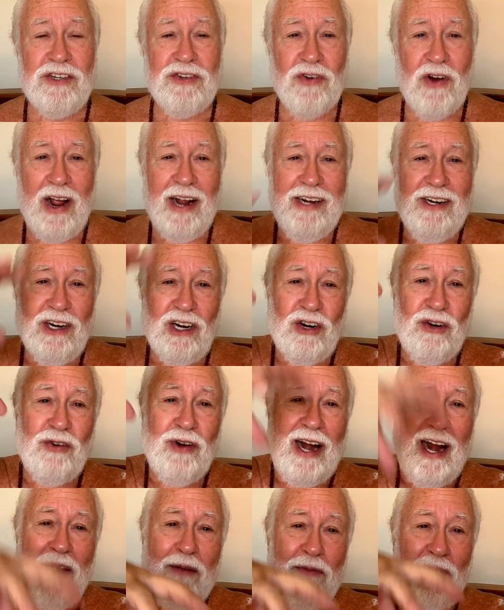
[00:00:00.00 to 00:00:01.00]
trying to
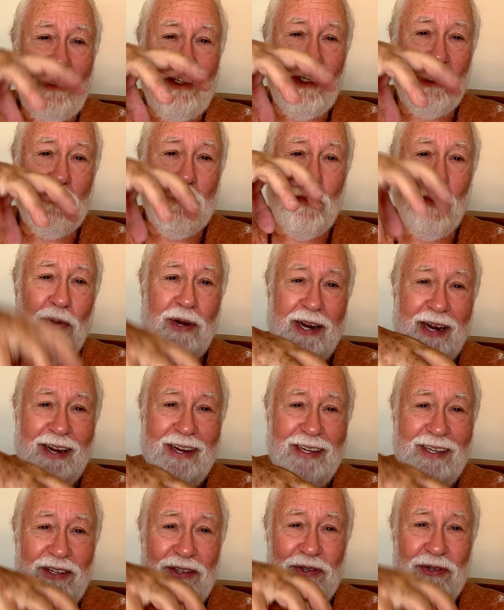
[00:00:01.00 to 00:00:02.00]
cram a spring
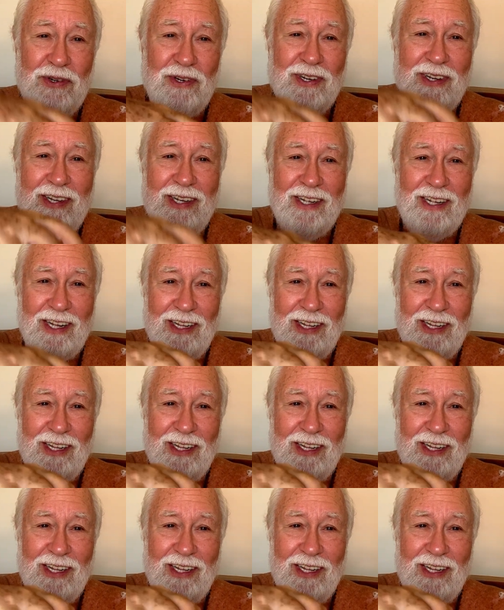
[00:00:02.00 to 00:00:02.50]
into a,